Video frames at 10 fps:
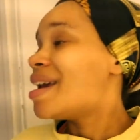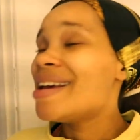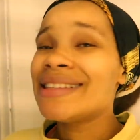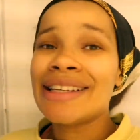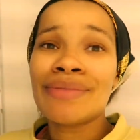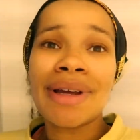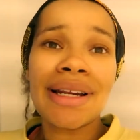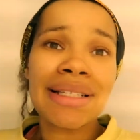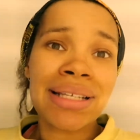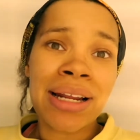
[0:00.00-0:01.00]
he's getting
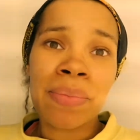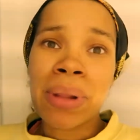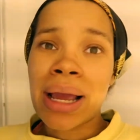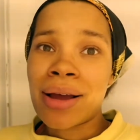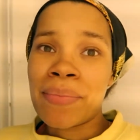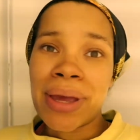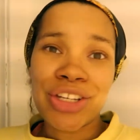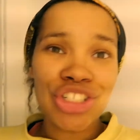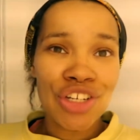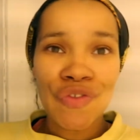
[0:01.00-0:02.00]
ready to set up like a
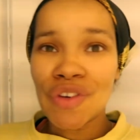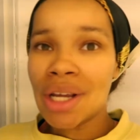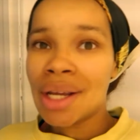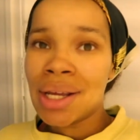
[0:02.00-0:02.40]
makeshift